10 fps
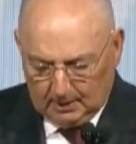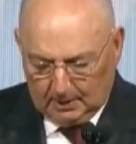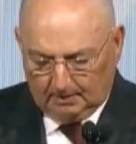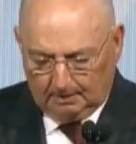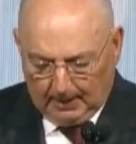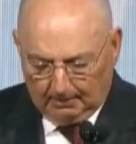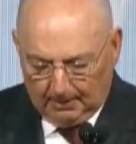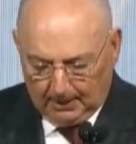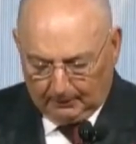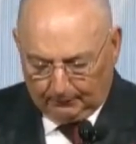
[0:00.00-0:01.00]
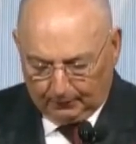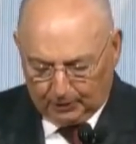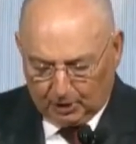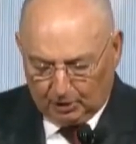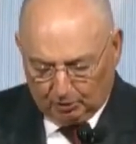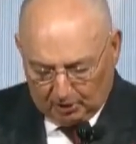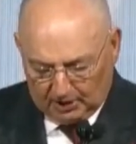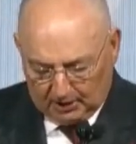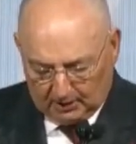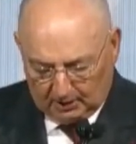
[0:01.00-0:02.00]
in public for
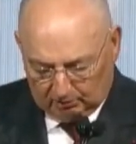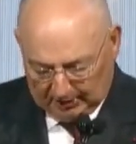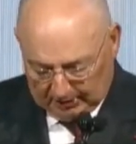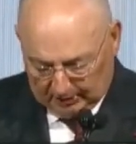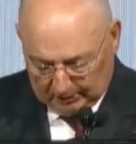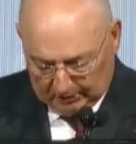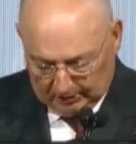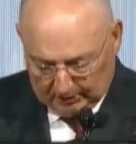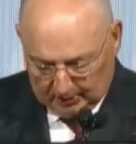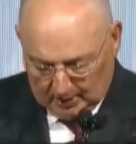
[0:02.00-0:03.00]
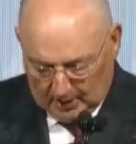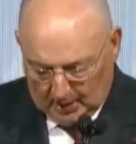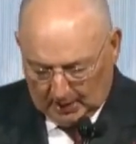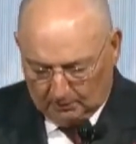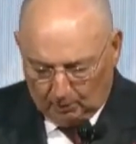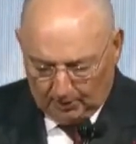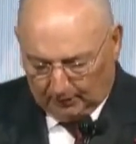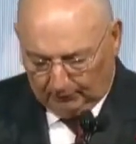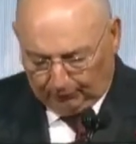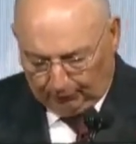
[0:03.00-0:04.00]
security reasons. And more
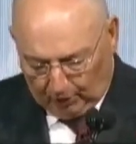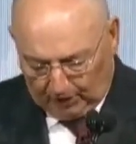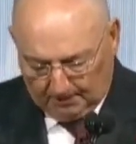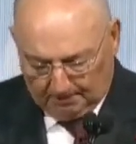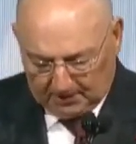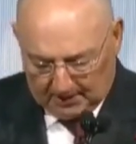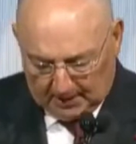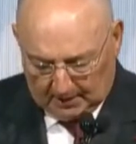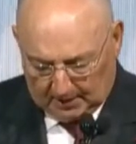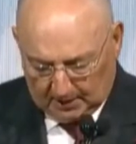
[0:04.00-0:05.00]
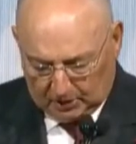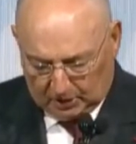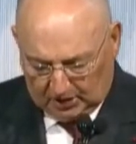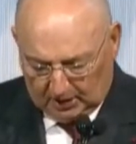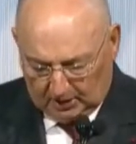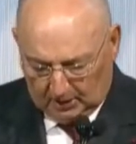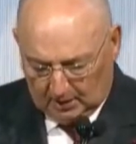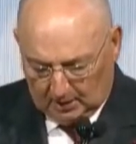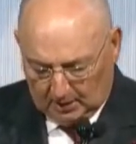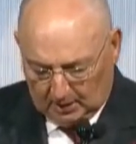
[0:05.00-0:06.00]
than 40% consider
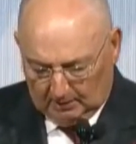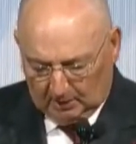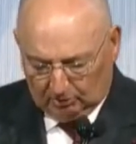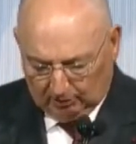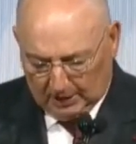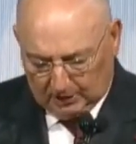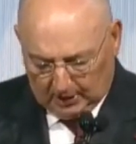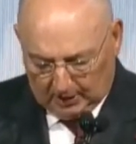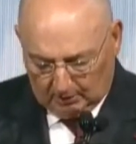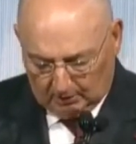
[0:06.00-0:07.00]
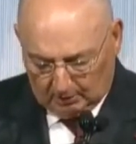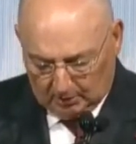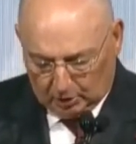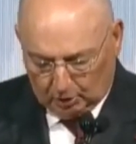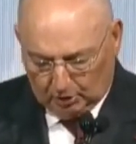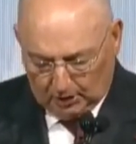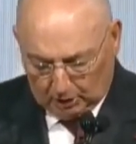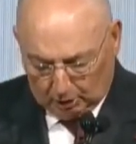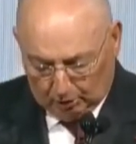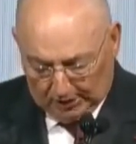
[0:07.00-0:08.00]
immigrating to
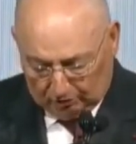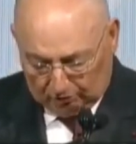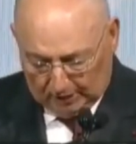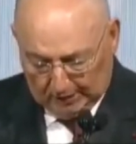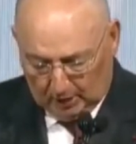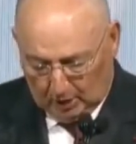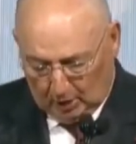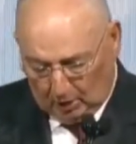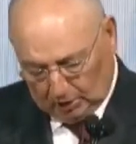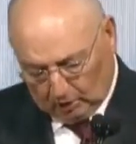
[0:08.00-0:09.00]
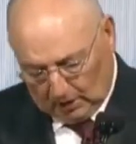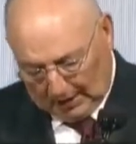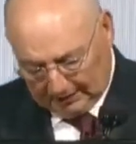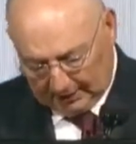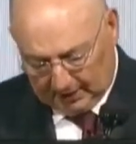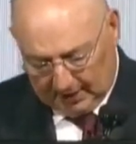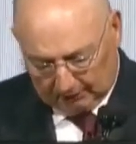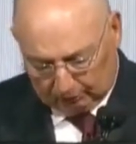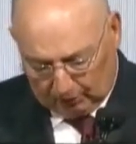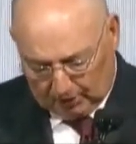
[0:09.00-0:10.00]
Israel or to other
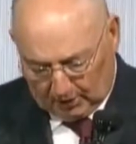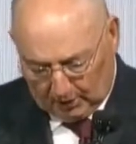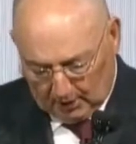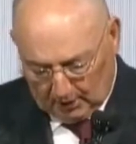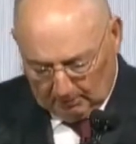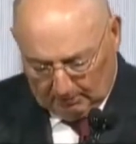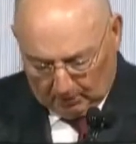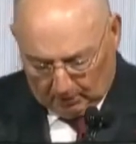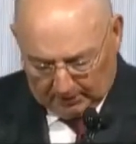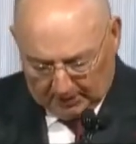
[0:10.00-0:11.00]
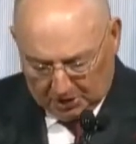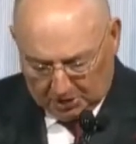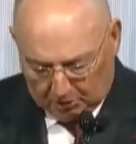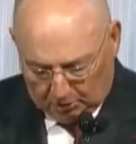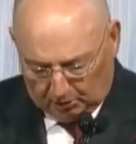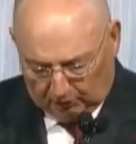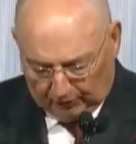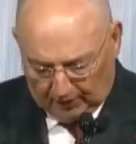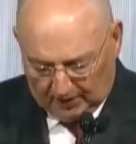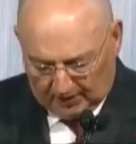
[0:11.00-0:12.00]
countries because they do not
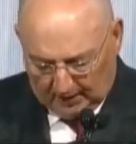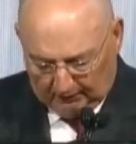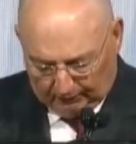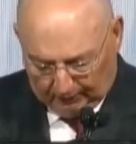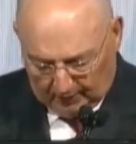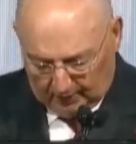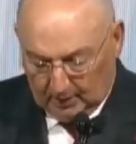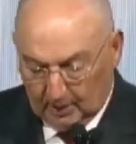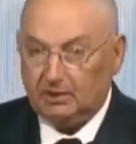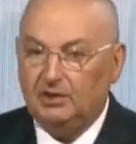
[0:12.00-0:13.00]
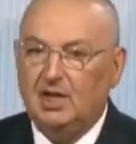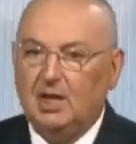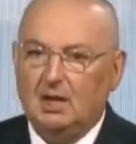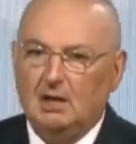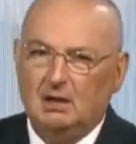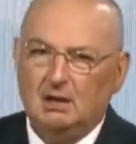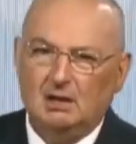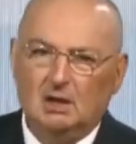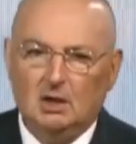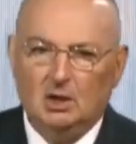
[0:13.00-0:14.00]
feel safe in their
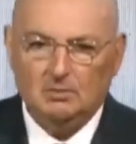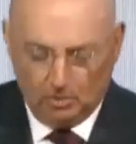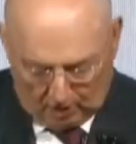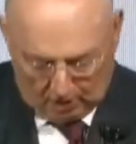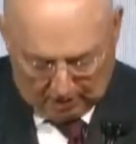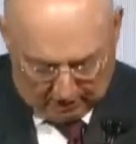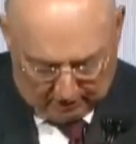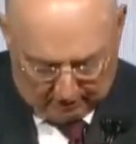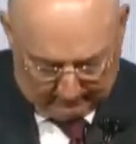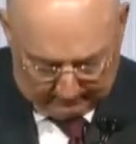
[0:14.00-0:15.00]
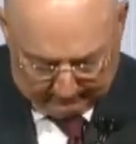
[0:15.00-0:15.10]
communities.